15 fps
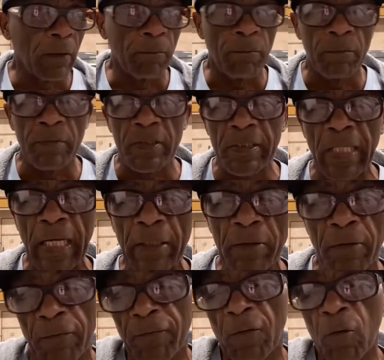
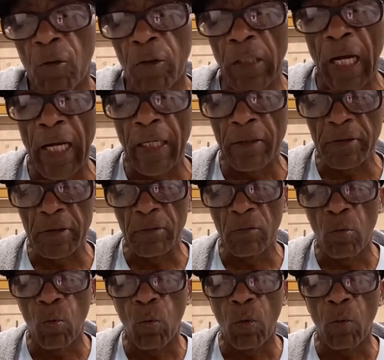standard Ford housing.
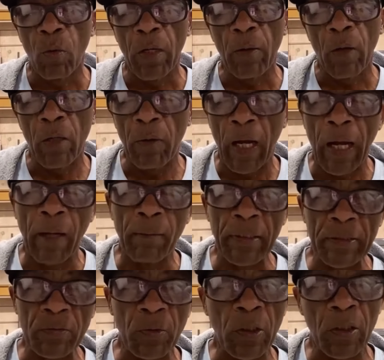How
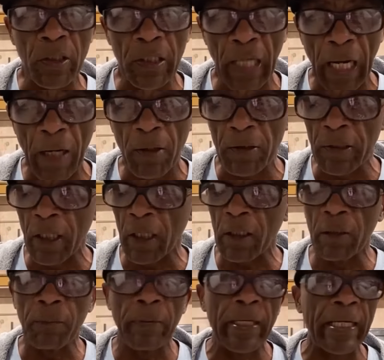much we're gonna narrow? Y'all
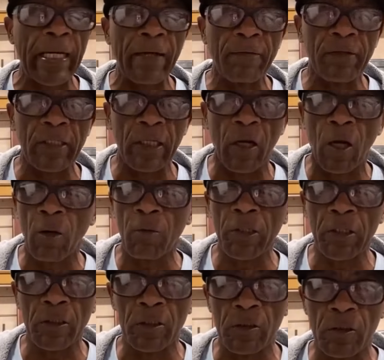gonna pick everything. All we're
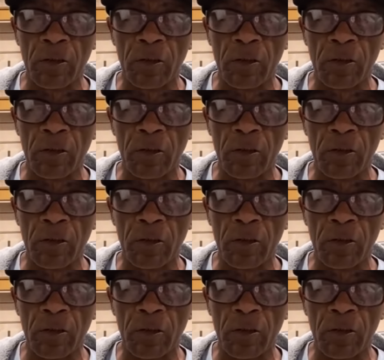gonna do is